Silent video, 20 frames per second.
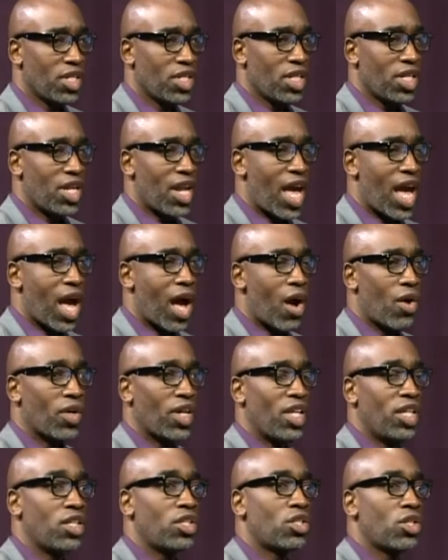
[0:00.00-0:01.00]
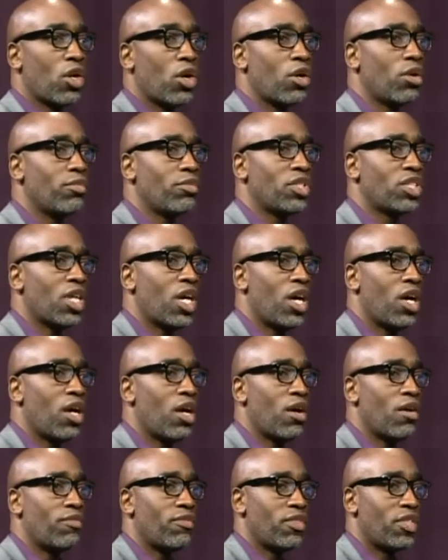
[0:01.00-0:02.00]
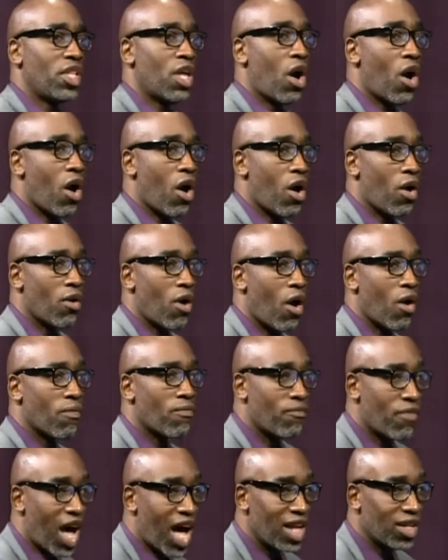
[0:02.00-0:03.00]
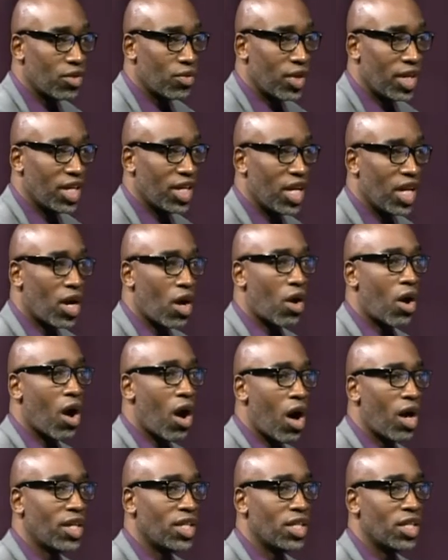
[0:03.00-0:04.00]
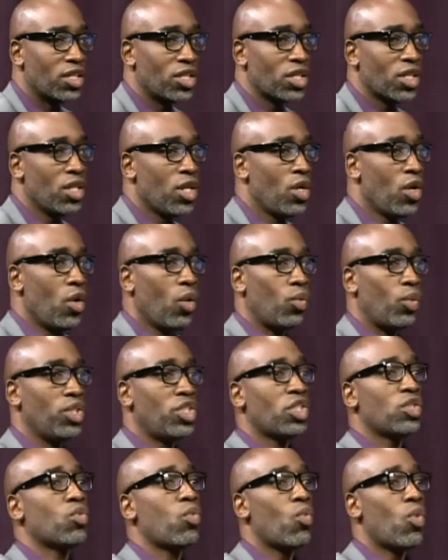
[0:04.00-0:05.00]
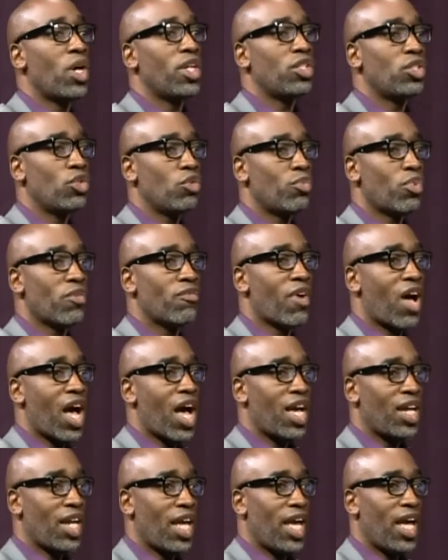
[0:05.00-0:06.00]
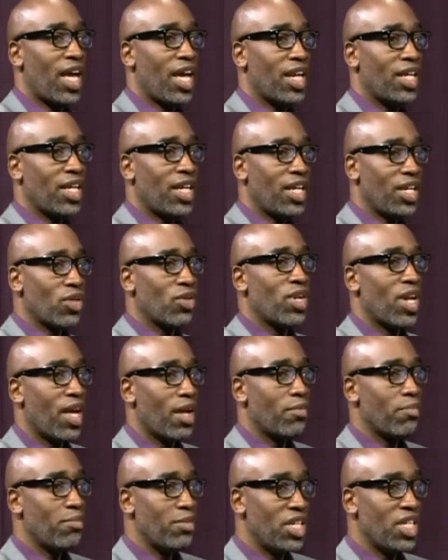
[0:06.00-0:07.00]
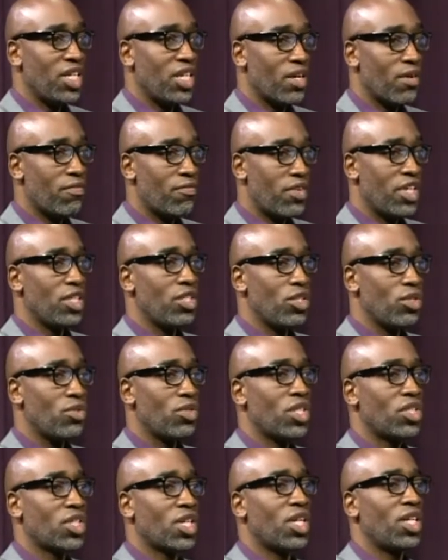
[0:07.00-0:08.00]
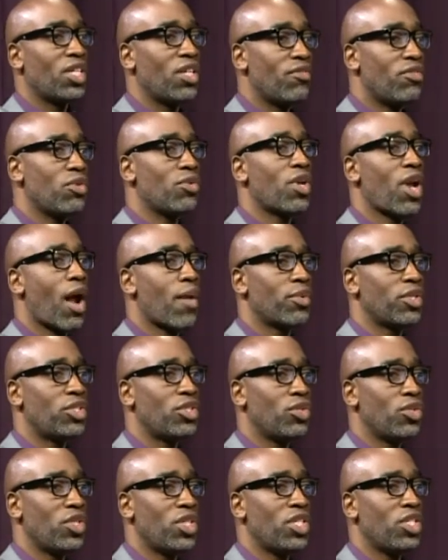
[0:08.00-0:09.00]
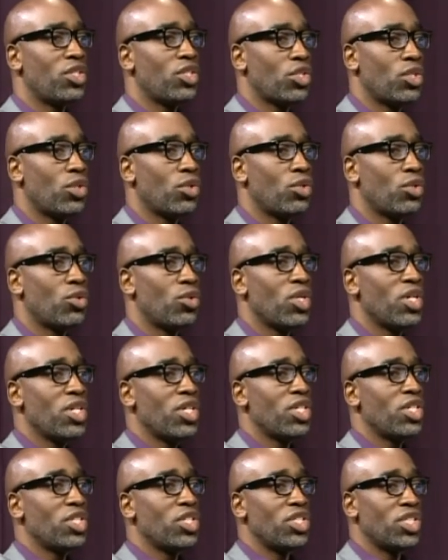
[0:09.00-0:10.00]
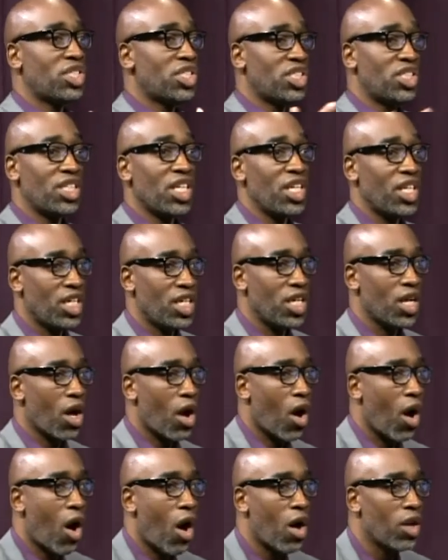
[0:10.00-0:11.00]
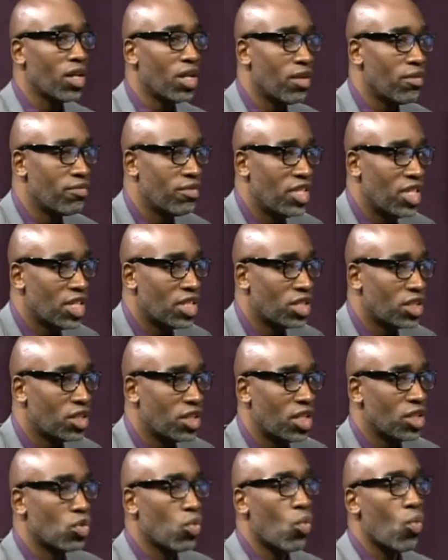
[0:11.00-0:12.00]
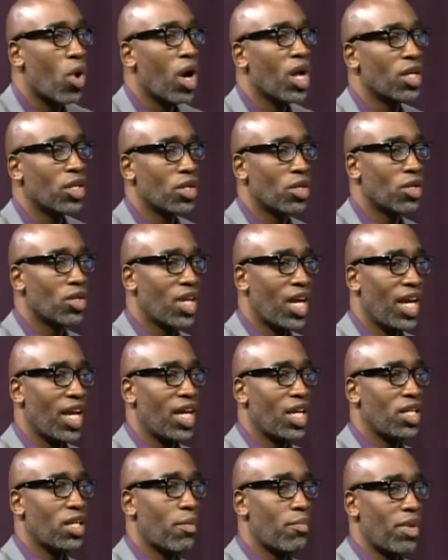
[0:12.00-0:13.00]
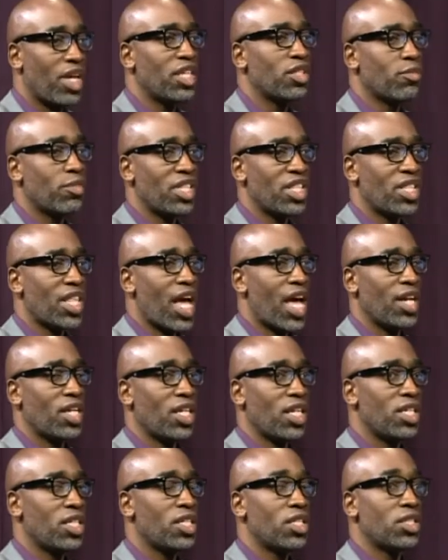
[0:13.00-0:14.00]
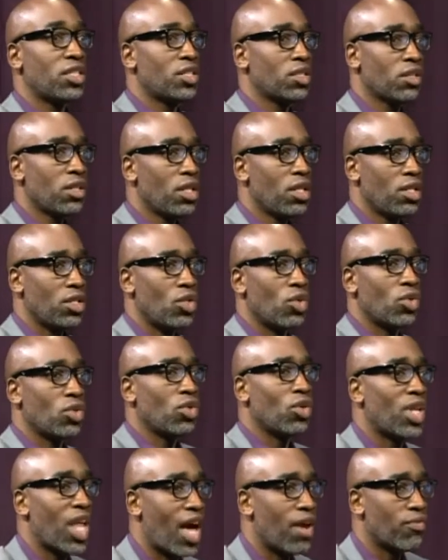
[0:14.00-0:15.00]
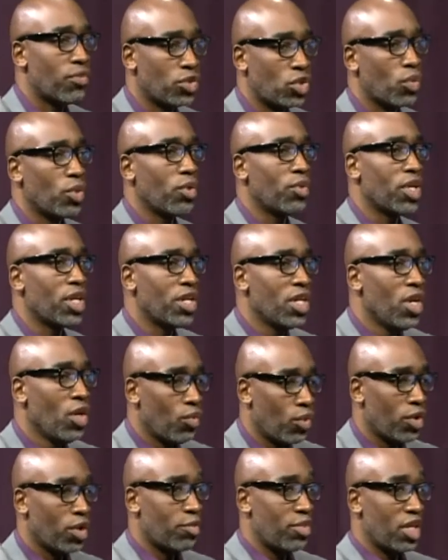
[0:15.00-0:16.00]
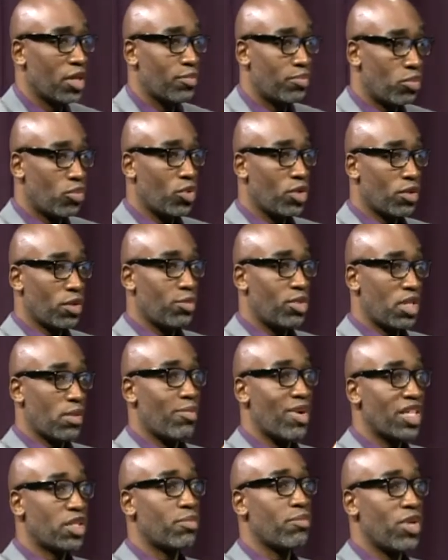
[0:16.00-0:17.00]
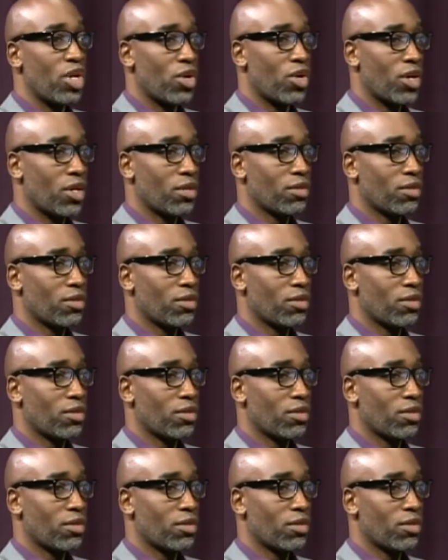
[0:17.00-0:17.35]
Now, in terms of our following and our audience, we just want to provide an internet media venue that's going to give you an opportunity to see all of this wonder and amazement that is your life. So we want to be the best mirror.